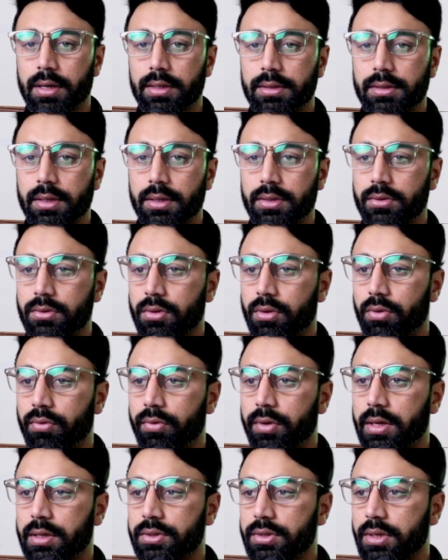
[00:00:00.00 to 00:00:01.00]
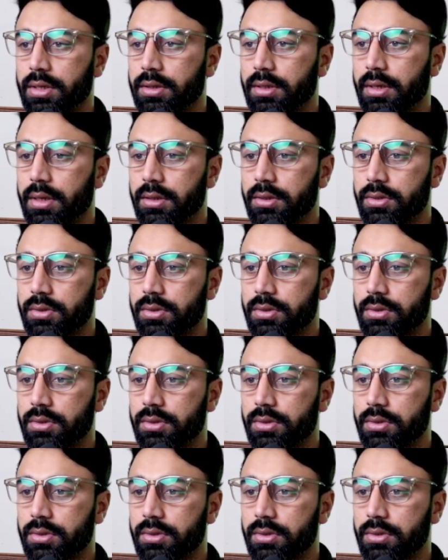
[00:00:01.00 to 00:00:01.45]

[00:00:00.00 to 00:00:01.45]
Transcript: So how we can check that?